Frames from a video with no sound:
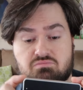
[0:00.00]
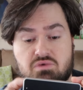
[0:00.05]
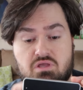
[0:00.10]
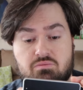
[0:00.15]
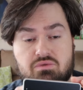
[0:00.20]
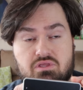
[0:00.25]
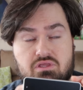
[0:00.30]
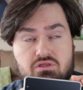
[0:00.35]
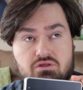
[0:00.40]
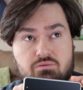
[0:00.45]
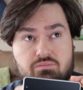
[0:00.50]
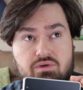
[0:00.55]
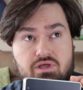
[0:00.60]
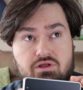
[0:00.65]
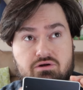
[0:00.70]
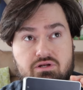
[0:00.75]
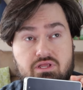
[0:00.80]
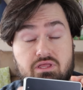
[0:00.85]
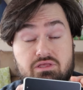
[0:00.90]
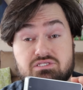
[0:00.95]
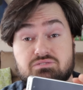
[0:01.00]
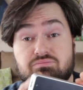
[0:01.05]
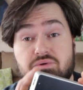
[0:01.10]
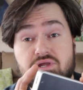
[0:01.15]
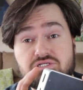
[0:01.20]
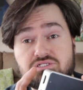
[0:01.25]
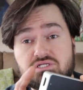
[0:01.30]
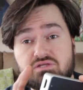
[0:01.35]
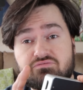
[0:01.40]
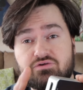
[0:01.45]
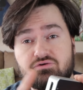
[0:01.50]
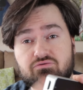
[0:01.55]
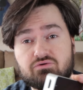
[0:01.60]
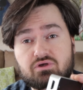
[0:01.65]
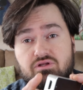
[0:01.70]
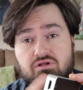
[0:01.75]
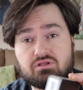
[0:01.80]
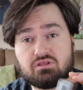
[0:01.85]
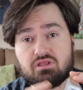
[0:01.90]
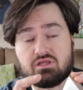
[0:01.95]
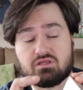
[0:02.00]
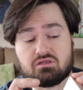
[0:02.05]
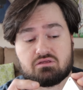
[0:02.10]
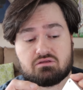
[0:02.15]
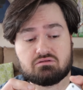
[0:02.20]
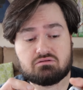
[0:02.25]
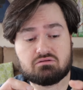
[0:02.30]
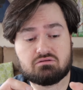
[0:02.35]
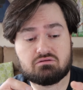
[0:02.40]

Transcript: might be your better deal, especially if you're running like